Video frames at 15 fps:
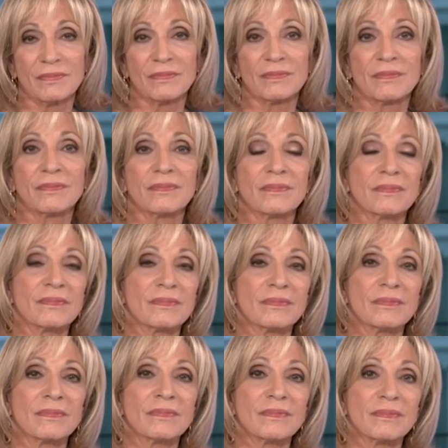
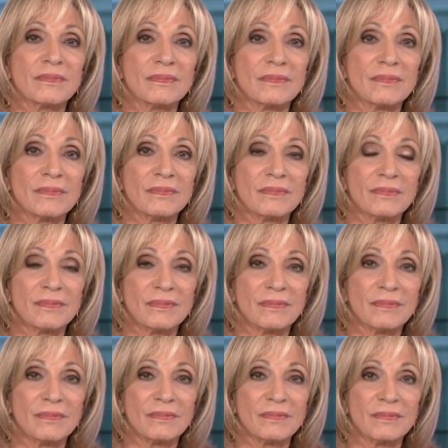
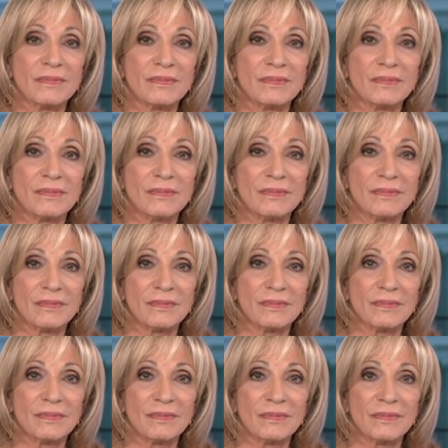
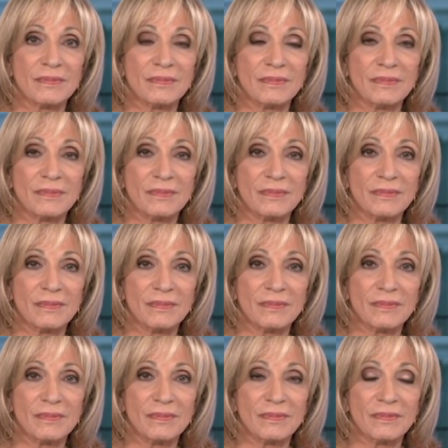
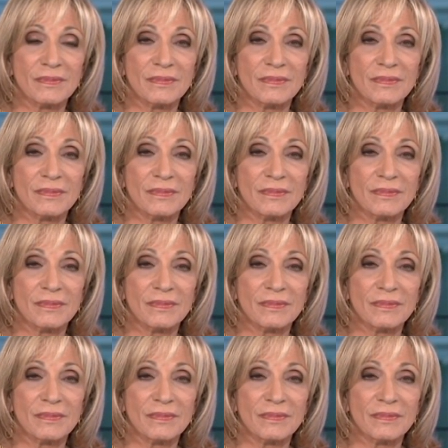(not speaking)